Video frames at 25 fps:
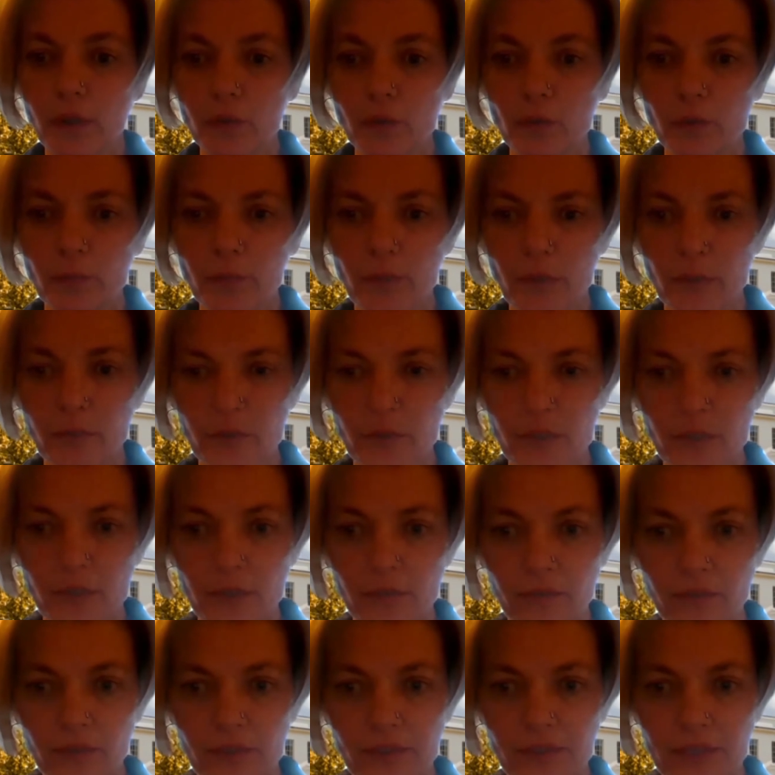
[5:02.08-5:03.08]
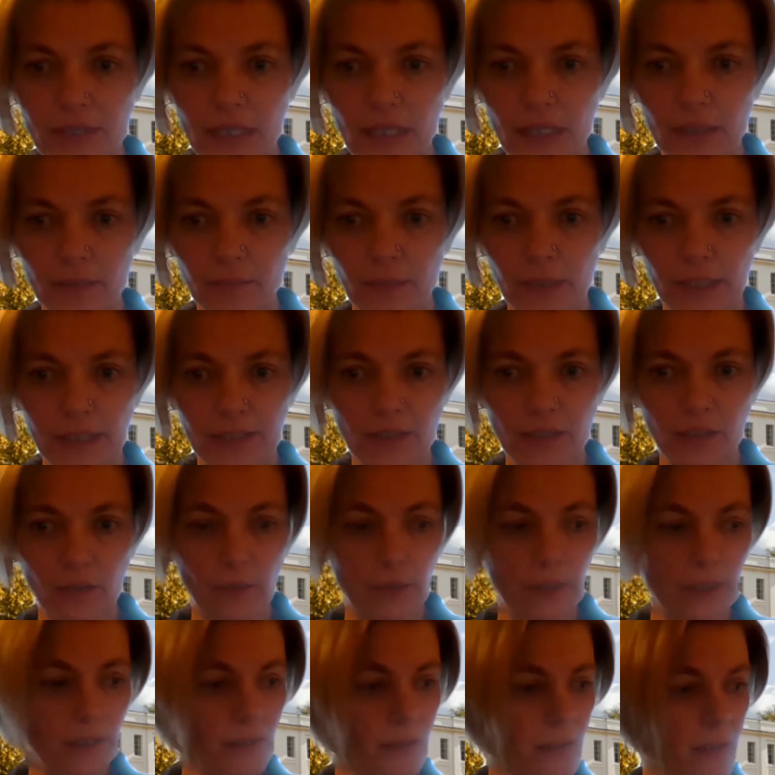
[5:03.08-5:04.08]
could we move on to the first slide please
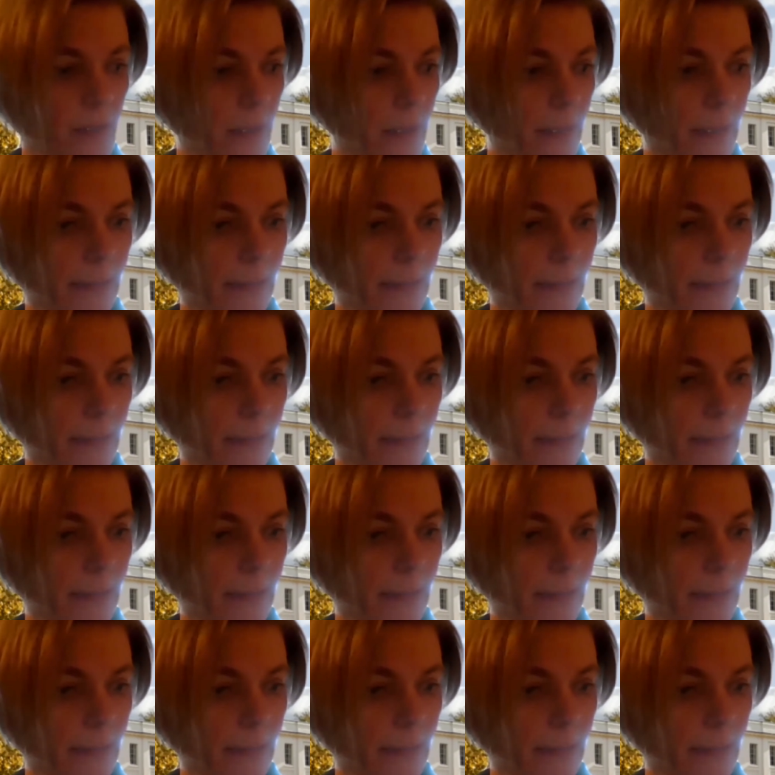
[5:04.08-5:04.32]
Louise?